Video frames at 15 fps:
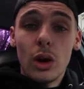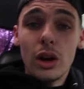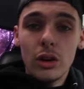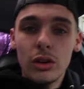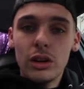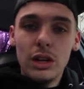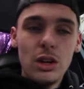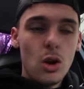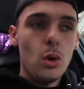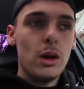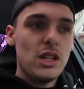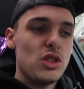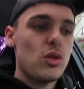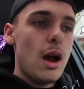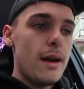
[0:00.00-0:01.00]
I already know
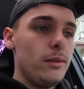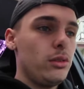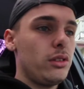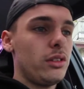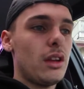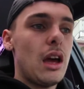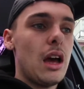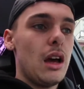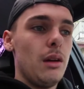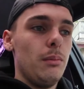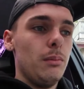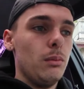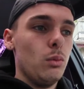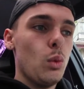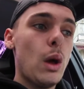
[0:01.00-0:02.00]
it drives
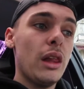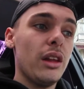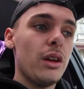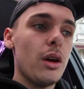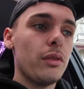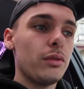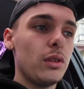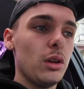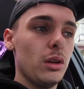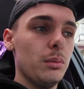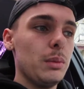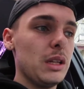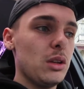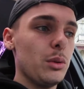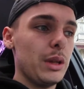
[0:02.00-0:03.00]
well enough to
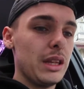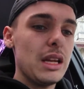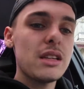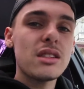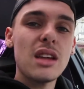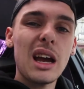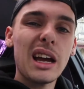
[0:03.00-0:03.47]
be doing this.